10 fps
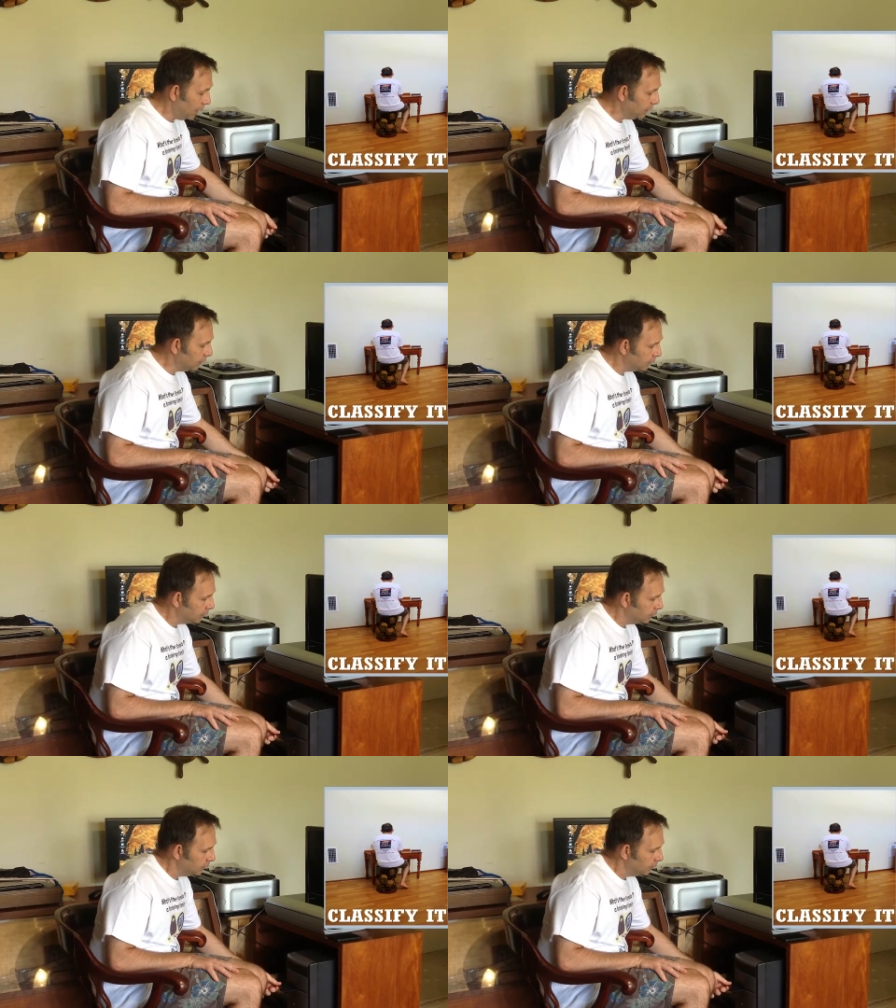And
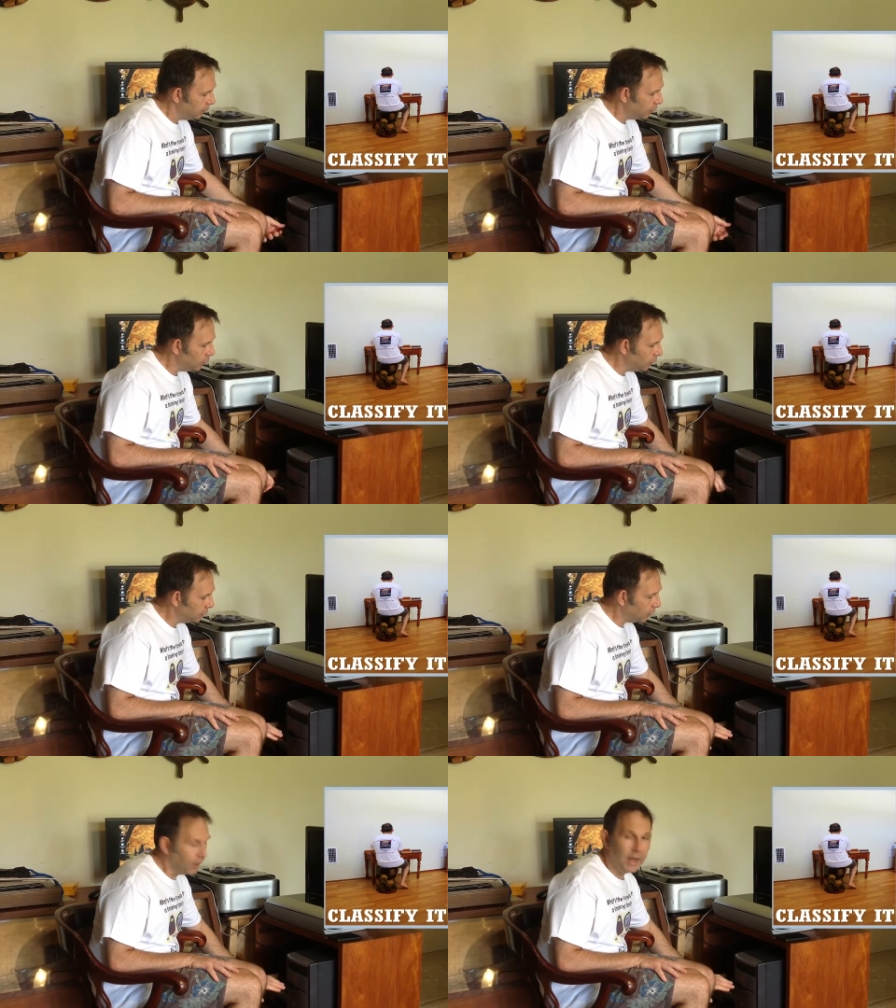
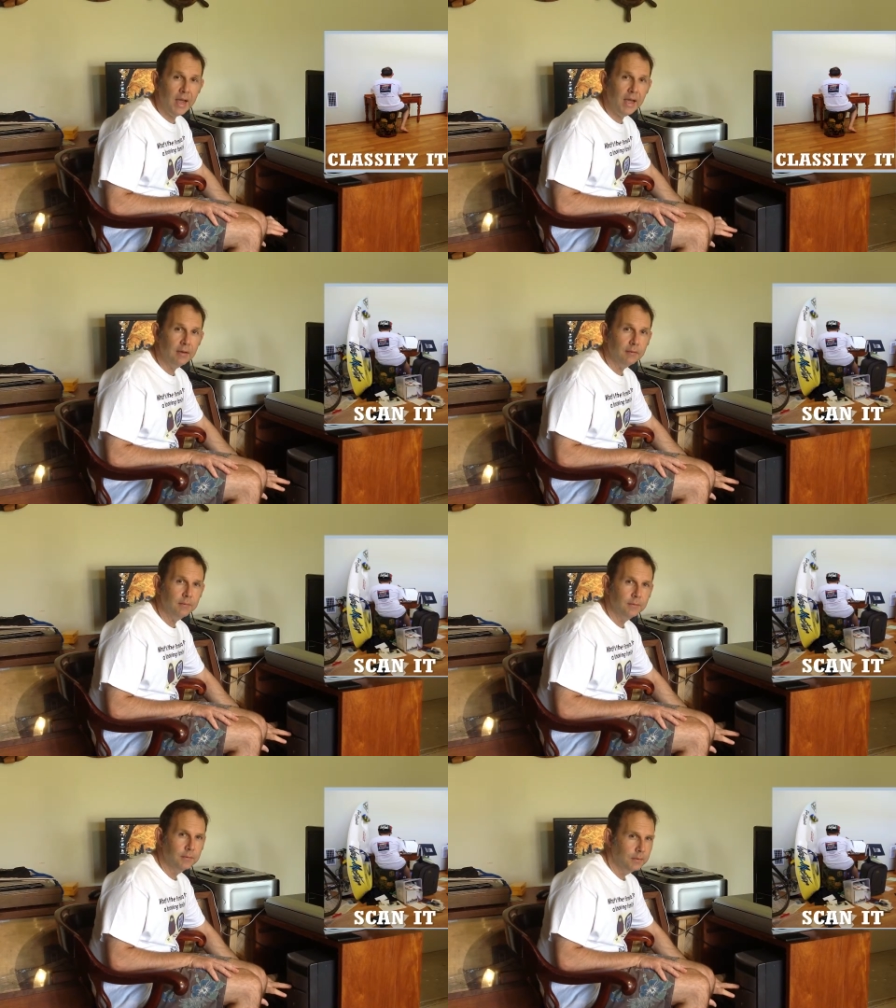because I have
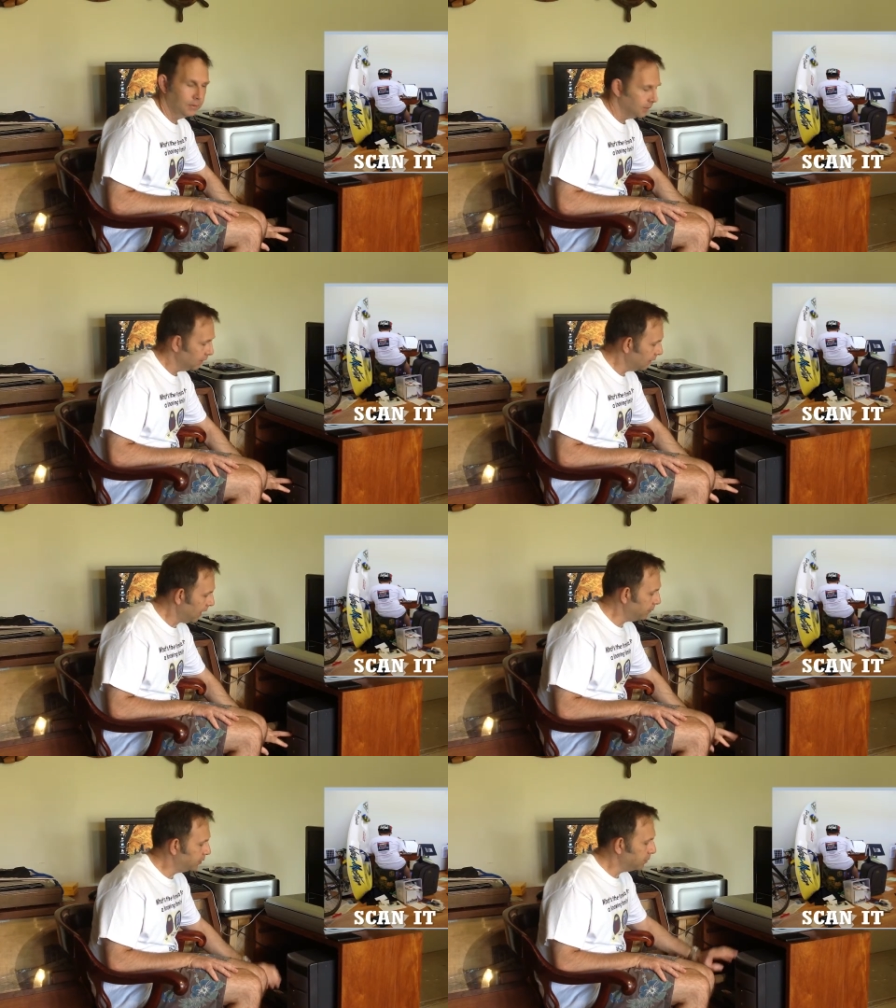
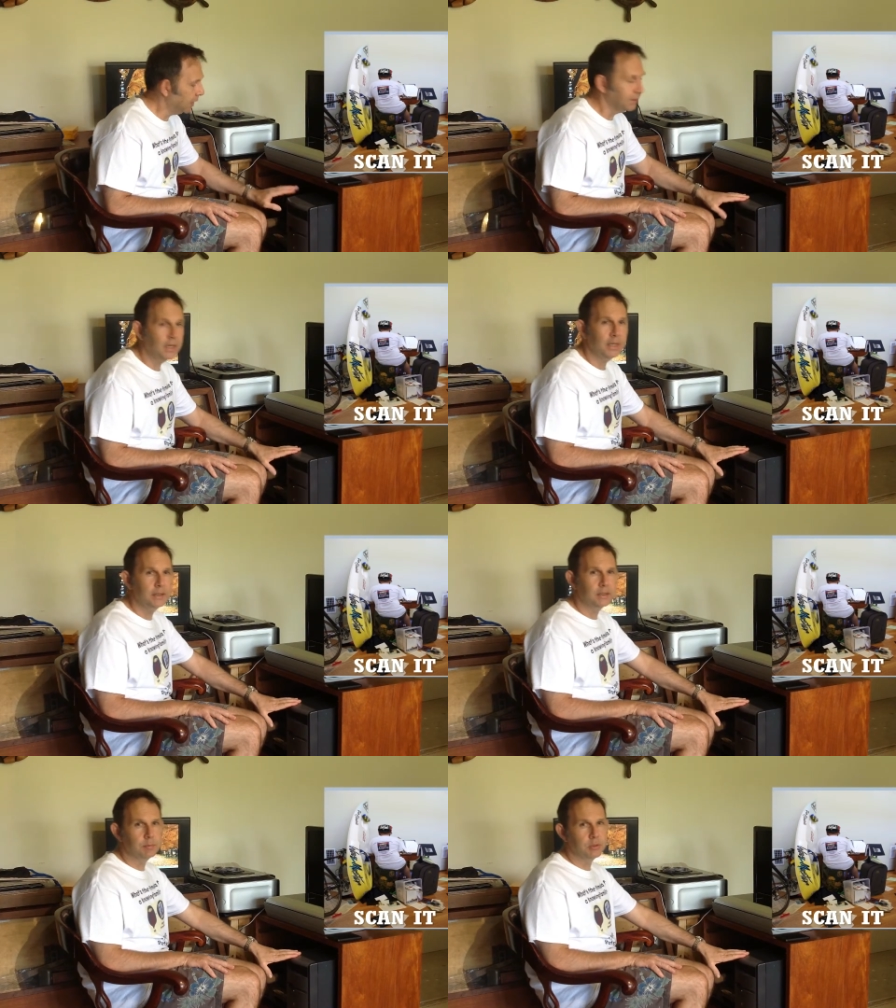kept and
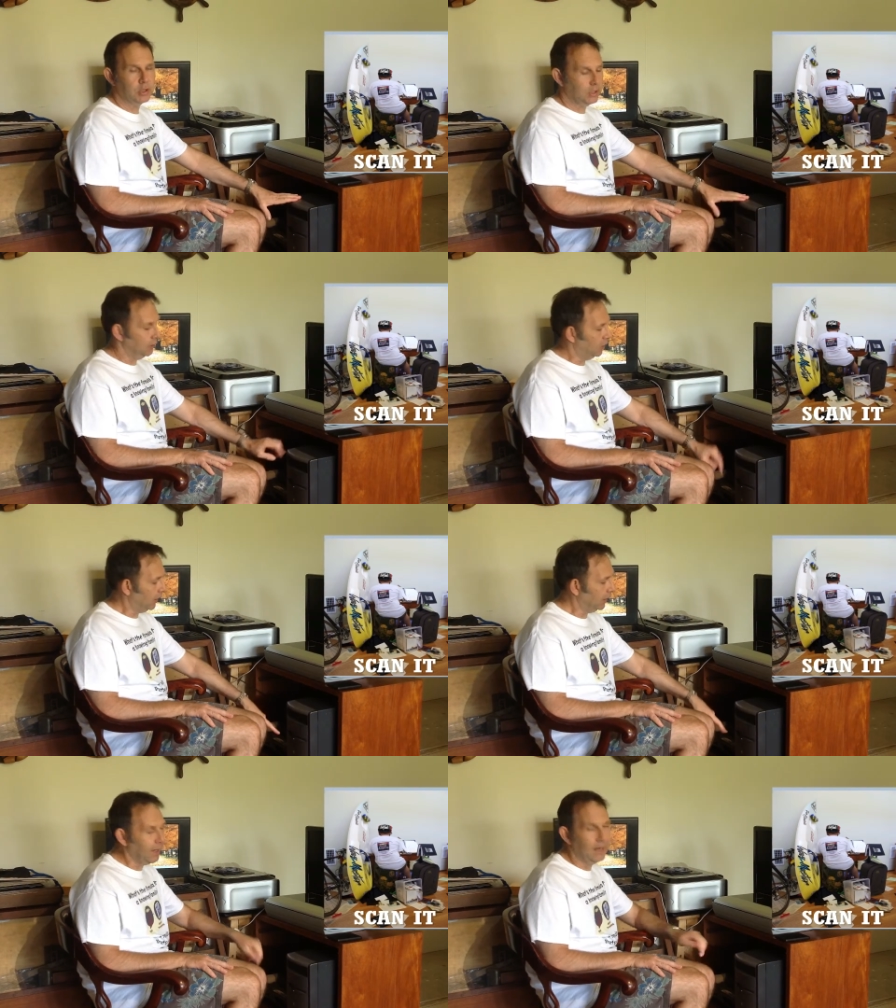maintained this machine,
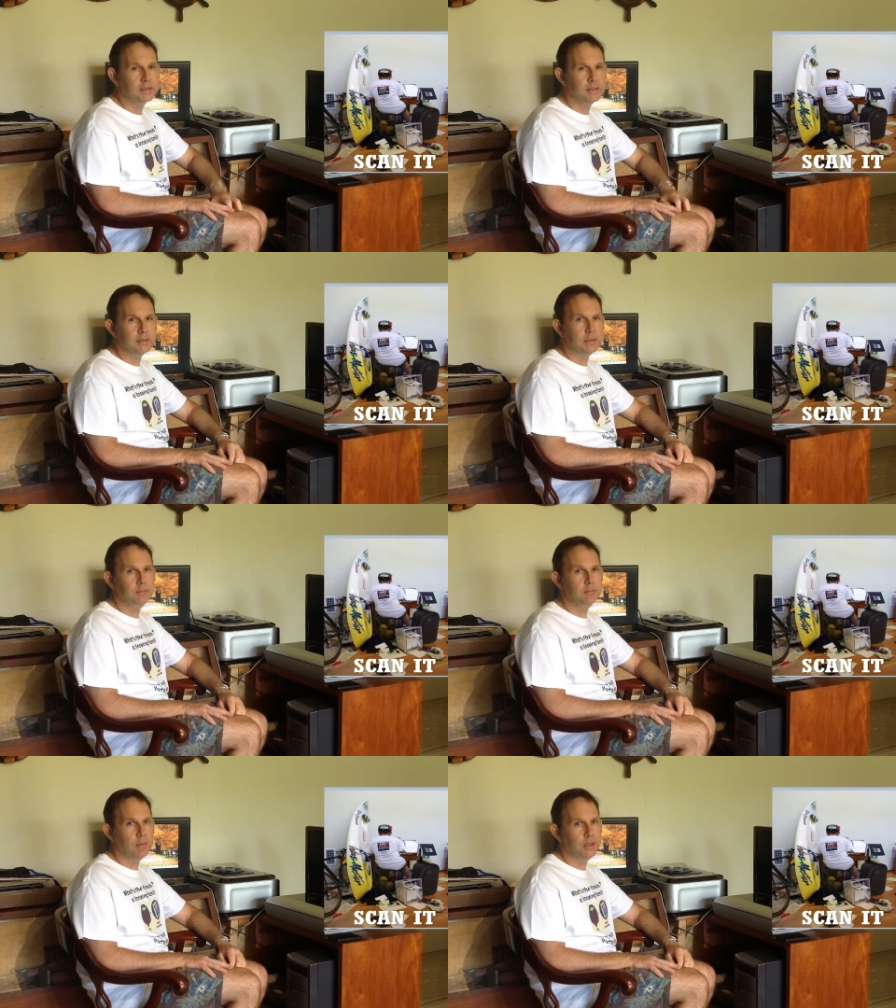I can access
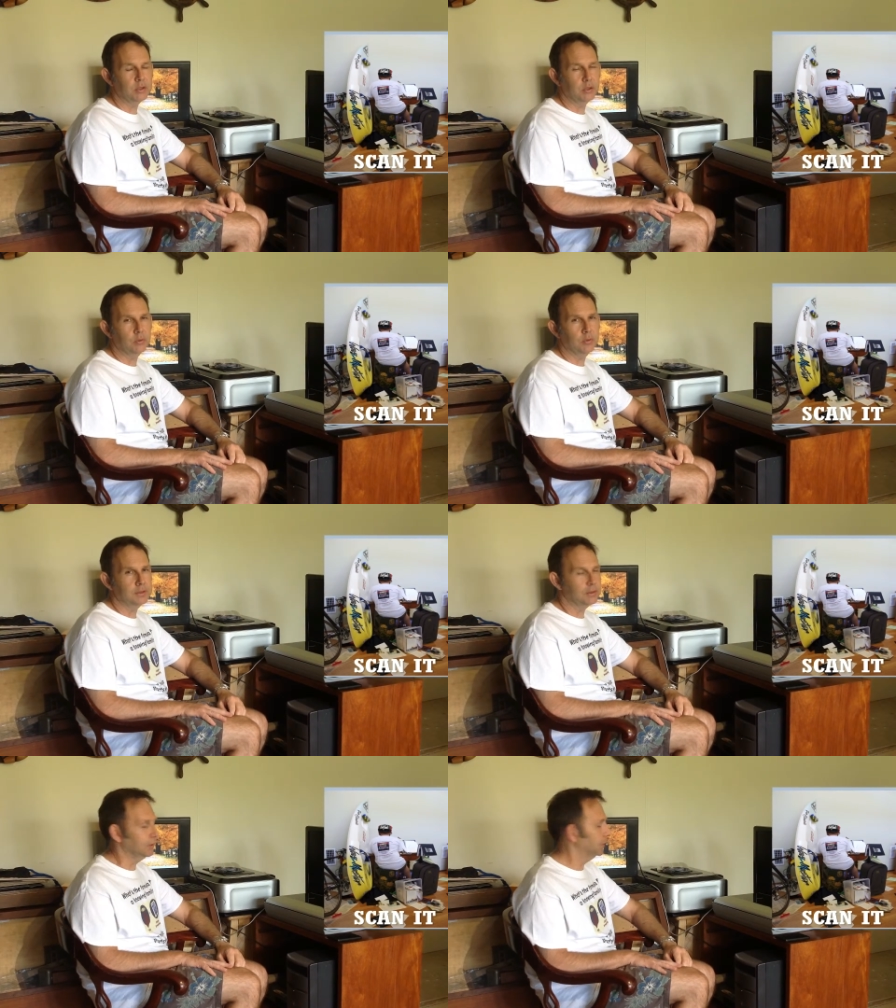the information on
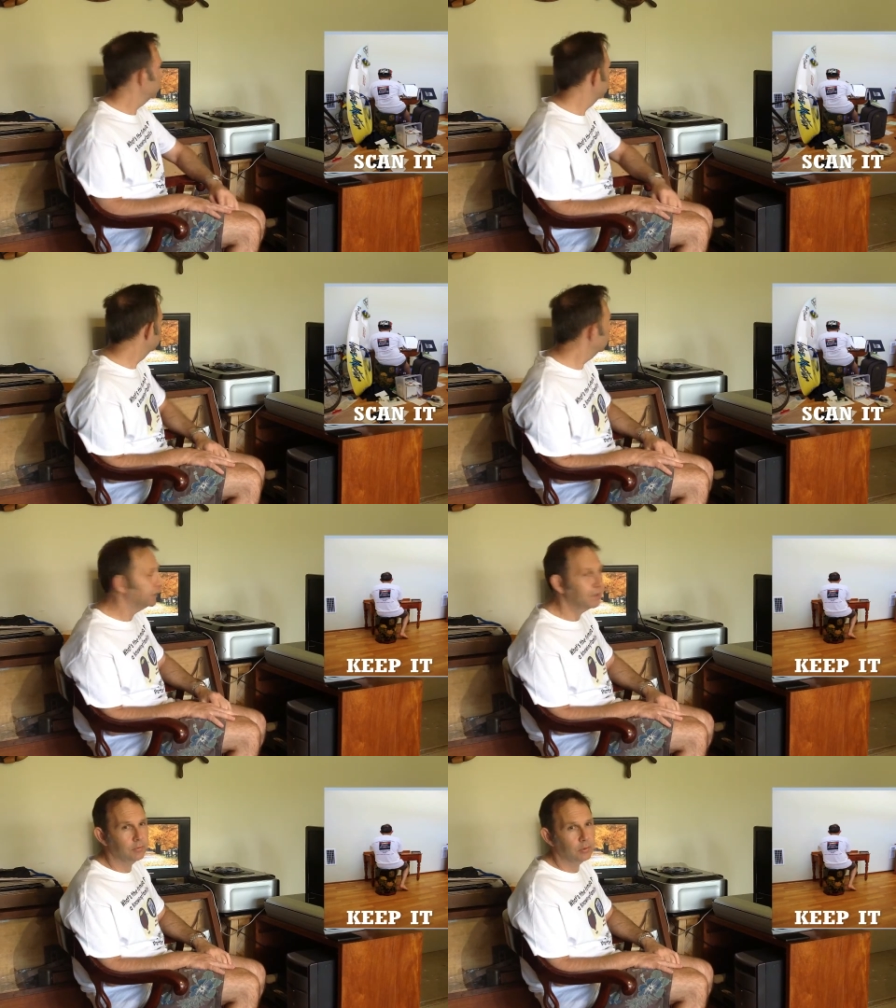this disk.
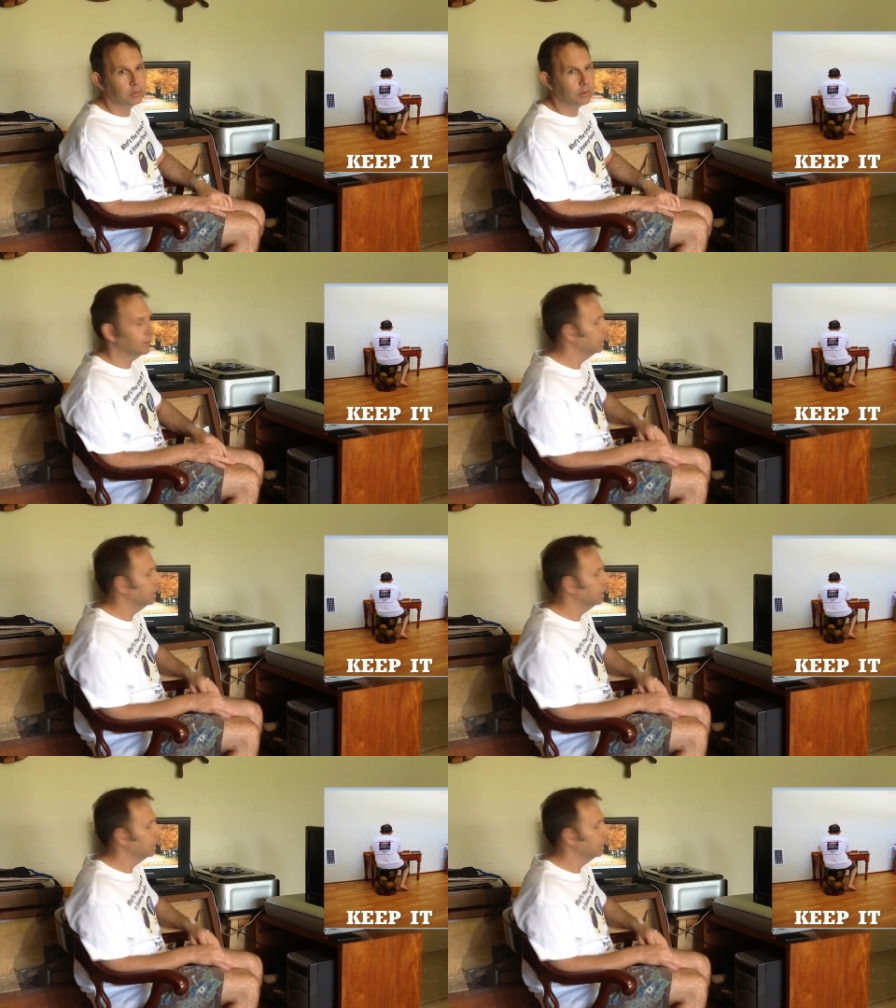Let's have a look.